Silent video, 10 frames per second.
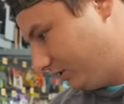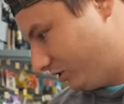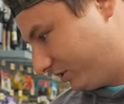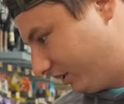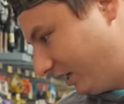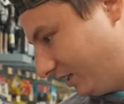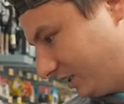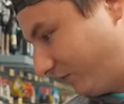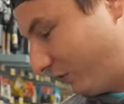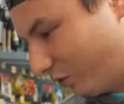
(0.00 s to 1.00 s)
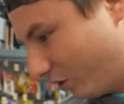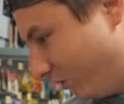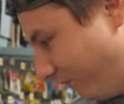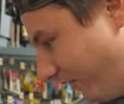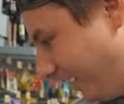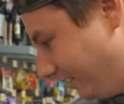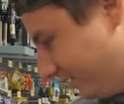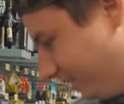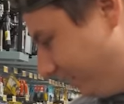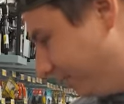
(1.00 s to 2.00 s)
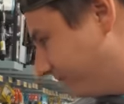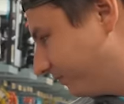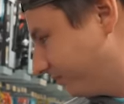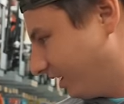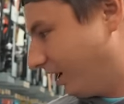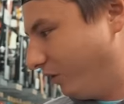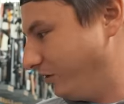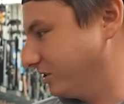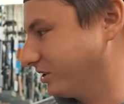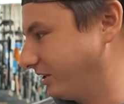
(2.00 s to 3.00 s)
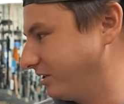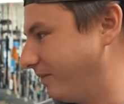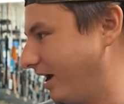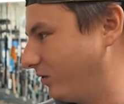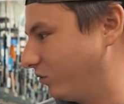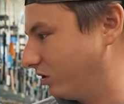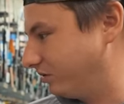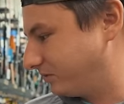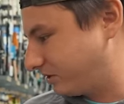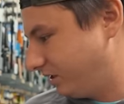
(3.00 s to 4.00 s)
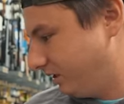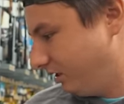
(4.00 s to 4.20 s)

just in case he's feeling all fancy. I know he doesn't like the mag worms.